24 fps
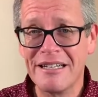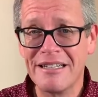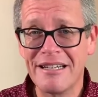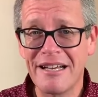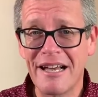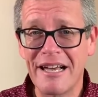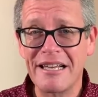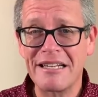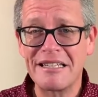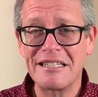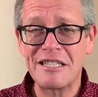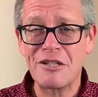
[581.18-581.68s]
I
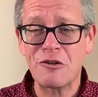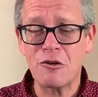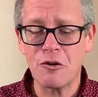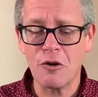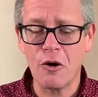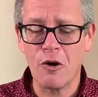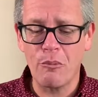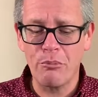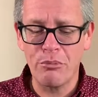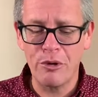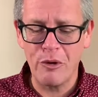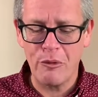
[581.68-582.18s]
consider it
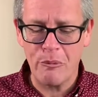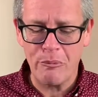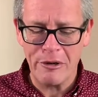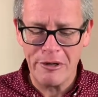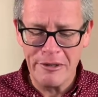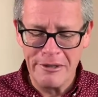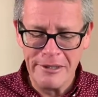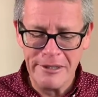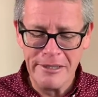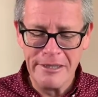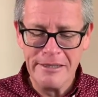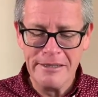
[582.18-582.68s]
all poop
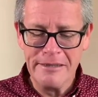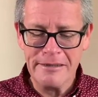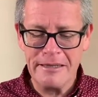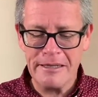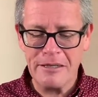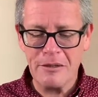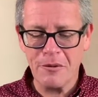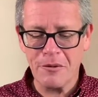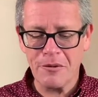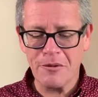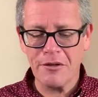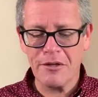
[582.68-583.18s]
in
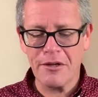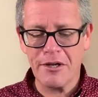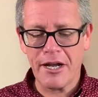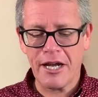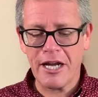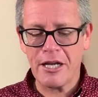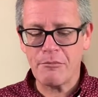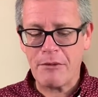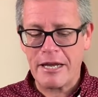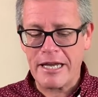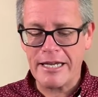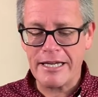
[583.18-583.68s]
order that I
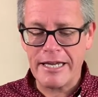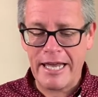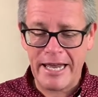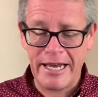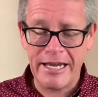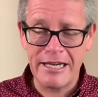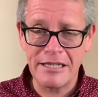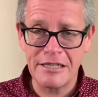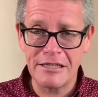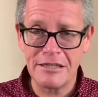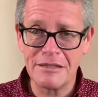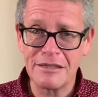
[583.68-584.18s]
may
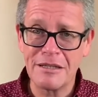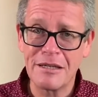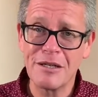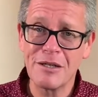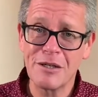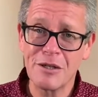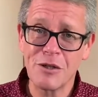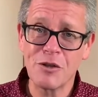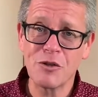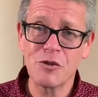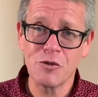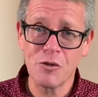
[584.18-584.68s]
gain
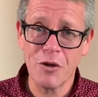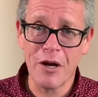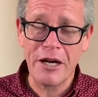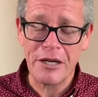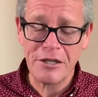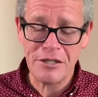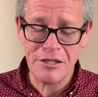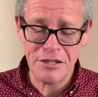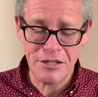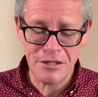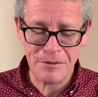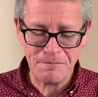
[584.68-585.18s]

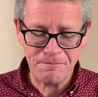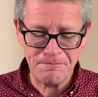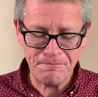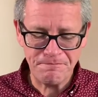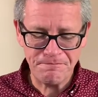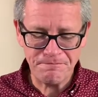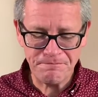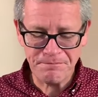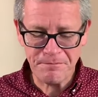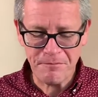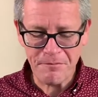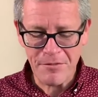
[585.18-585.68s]
Christ
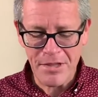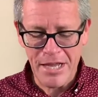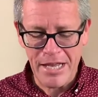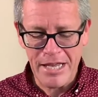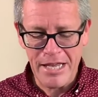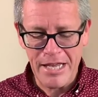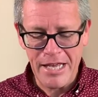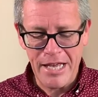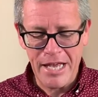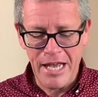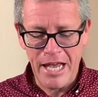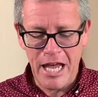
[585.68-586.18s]

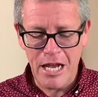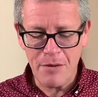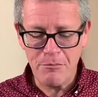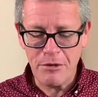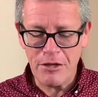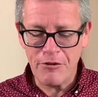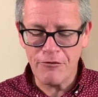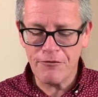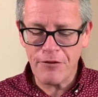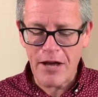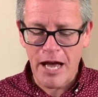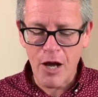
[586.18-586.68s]
and be
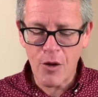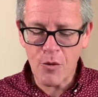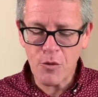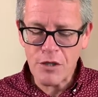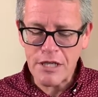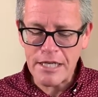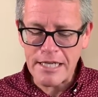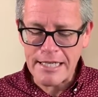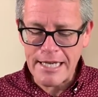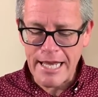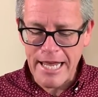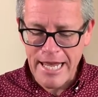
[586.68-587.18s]
found
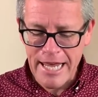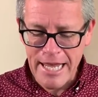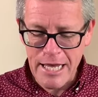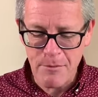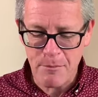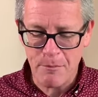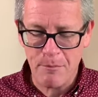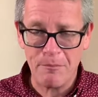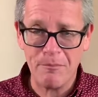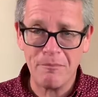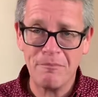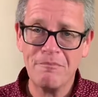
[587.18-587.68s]
in
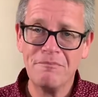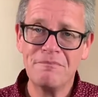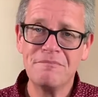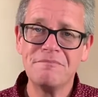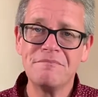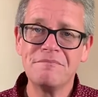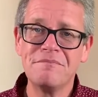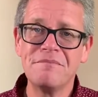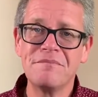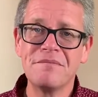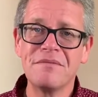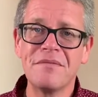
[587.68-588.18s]
Him.
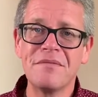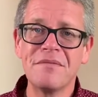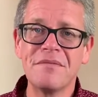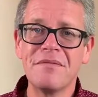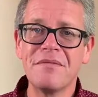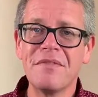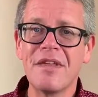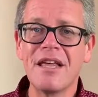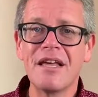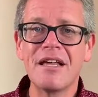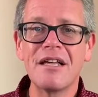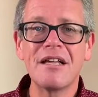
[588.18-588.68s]

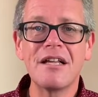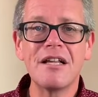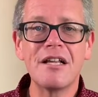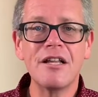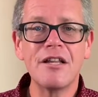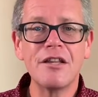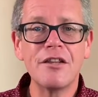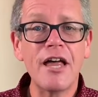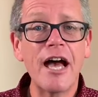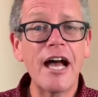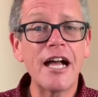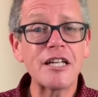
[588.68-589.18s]

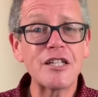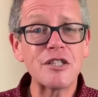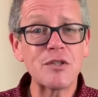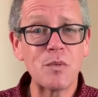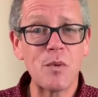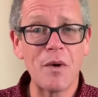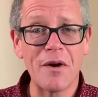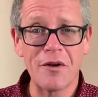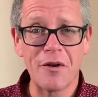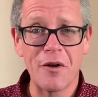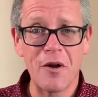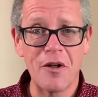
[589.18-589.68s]
That's
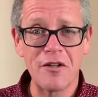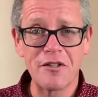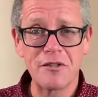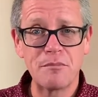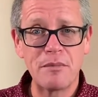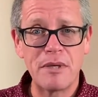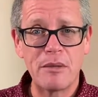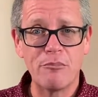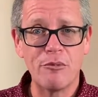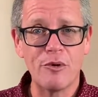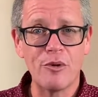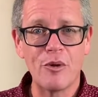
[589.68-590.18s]
what God's
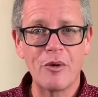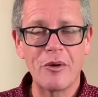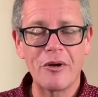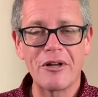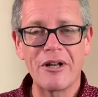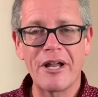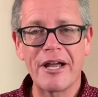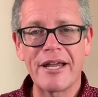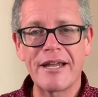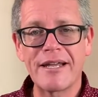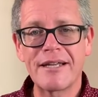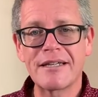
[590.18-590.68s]
people look
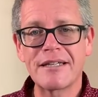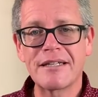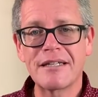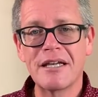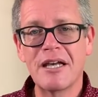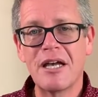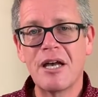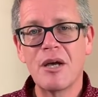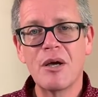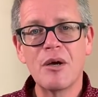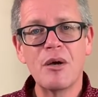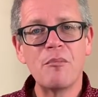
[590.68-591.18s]
like
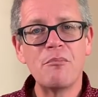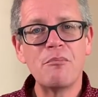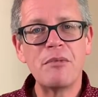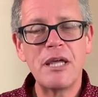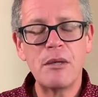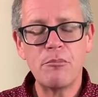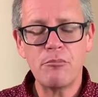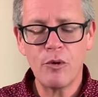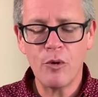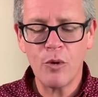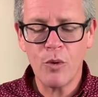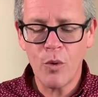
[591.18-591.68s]

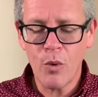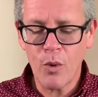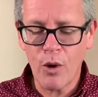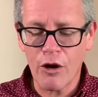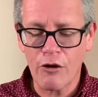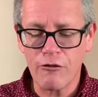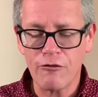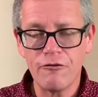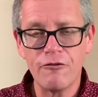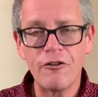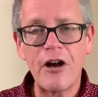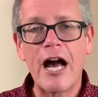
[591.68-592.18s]
people who are
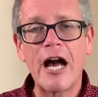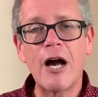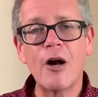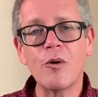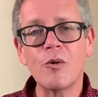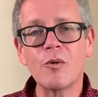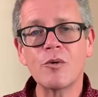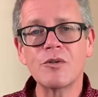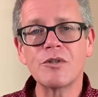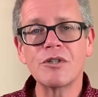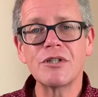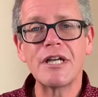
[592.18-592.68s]

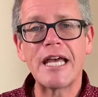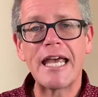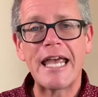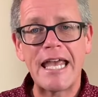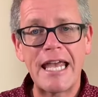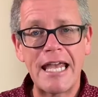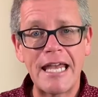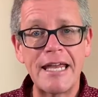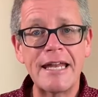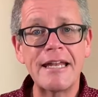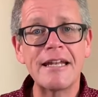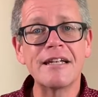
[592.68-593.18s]
found
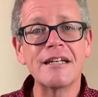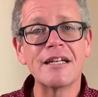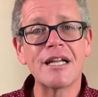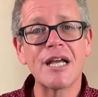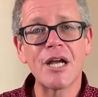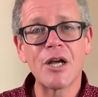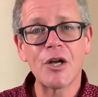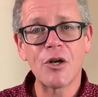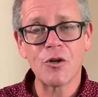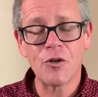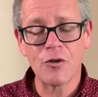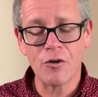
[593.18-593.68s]
in
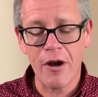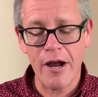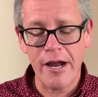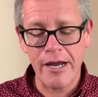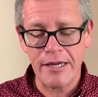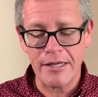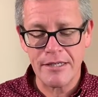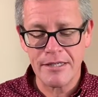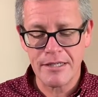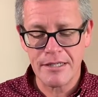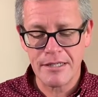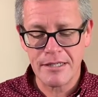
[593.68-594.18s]

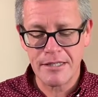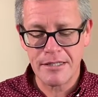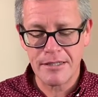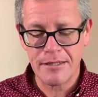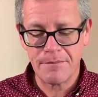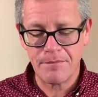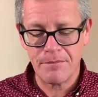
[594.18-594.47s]
Christ.